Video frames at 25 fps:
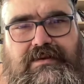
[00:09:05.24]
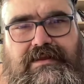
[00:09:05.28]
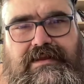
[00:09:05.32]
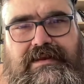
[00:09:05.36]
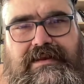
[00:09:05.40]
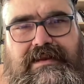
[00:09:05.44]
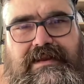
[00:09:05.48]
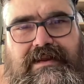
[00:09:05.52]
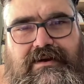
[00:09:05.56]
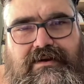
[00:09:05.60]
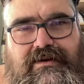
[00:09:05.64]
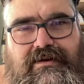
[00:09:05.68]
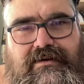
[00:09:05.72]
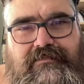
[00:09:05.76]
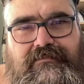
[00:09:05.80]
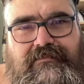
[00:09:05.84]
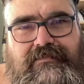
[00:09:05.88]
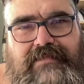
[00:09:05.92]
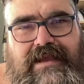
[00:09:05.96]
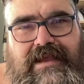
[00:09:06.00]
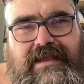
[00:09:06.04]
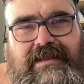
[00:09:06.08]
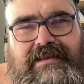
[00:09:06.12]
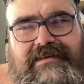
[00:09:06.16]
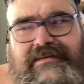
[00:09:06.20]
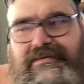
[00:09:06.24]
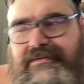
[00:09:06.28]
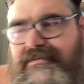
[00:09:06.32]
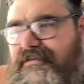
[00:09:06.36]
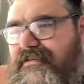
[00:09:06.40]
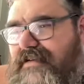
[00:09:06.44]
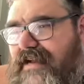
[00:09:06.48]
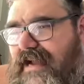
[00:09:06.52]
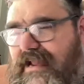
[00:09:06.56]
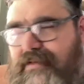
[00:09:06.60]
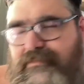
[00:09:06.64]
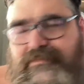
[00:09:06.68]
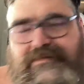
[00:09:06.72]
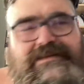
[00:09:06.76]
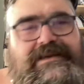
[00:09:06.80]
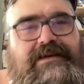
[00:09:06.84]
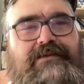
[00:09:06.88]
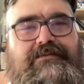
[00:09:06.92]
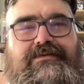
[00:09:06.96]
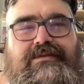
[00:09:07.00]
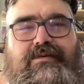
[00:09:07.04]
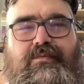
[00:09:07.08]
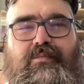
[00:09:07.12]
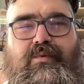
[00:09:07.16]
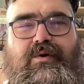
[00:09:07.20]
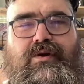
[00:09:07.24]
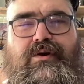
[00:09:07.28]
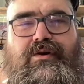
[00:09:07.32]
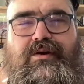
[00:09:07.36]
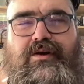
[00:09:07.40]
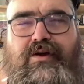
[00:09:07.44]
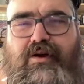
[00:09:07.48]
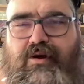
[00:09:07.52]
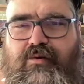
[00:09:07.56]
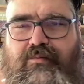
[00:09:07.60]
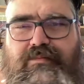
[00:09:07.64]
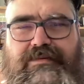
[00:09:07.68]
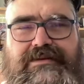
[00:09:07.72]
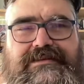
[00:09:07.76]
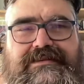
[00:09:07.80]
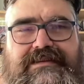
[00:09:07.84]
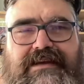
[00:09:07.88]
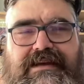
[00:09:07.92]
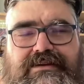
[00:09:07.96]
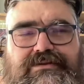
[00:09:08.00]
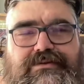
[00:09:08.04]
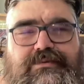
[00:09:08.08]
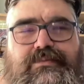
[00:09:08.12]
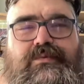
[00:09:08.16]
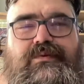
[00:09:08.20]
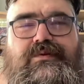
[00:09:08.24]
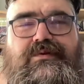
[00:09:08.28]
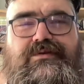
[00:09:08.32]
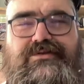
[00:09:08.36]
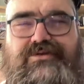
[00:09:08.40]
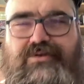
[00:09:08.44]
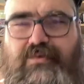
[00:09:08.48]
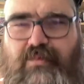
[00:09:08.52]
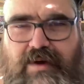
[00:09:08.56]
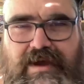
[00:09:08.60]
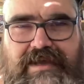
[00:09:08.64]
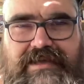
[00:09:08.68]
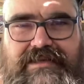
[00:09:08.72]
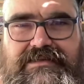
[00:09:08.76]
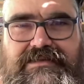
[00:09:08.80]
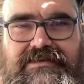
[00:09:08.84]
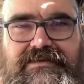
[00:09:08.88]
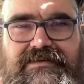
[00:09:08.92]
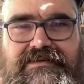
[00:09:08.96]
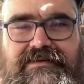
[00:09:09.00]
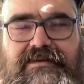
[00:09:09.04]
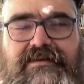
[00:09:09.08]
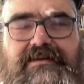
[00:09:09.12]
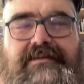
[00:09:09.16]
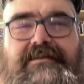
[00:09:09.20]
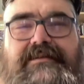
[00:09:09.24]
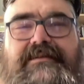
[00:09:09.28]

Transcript: in here and types out the word homosexual twice.